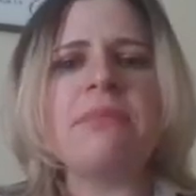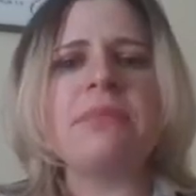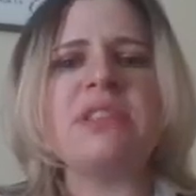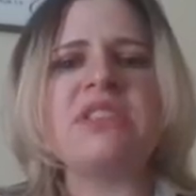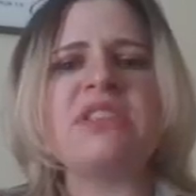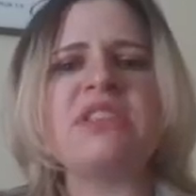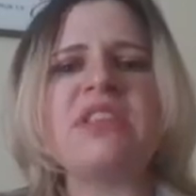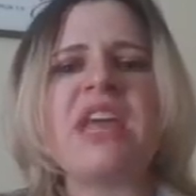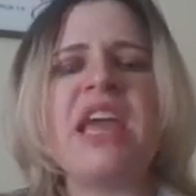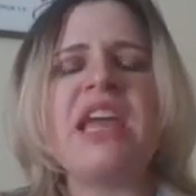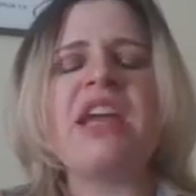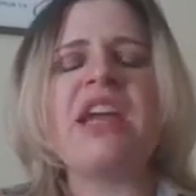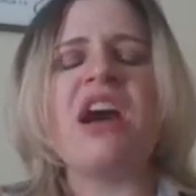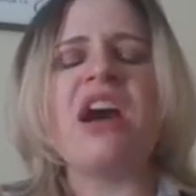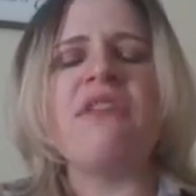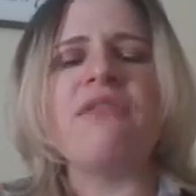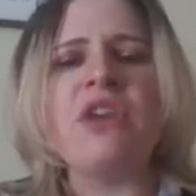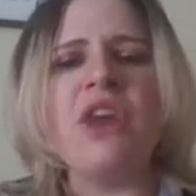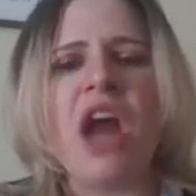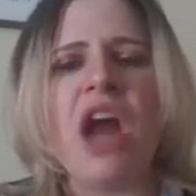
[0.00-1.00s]
the mistake
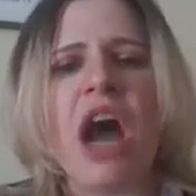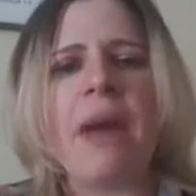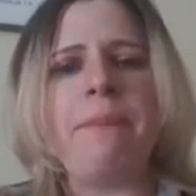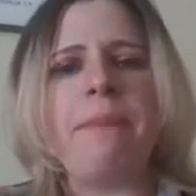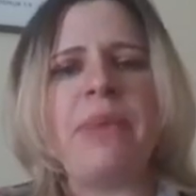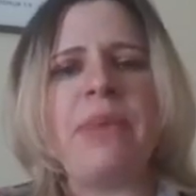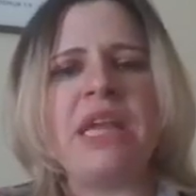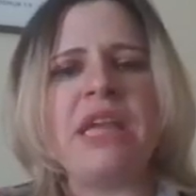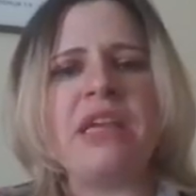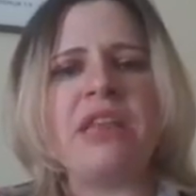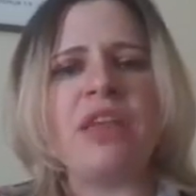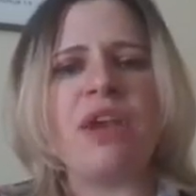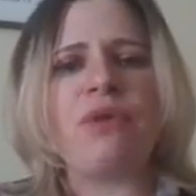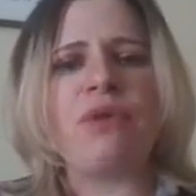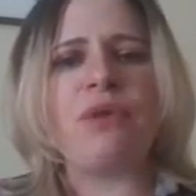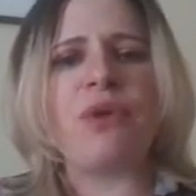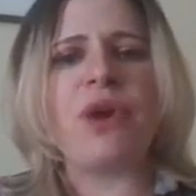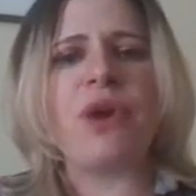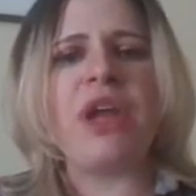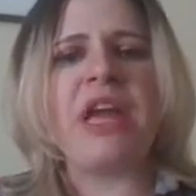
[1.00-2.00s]
of not being there
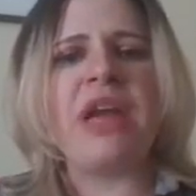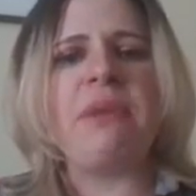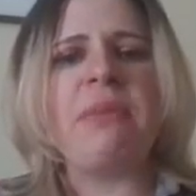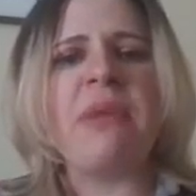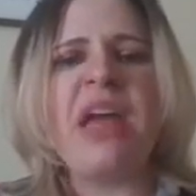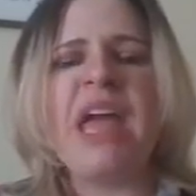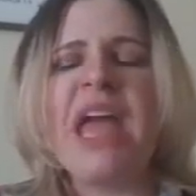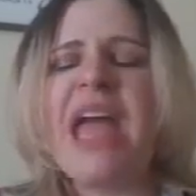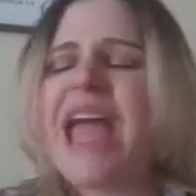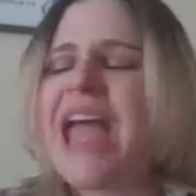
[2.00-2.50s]
for him.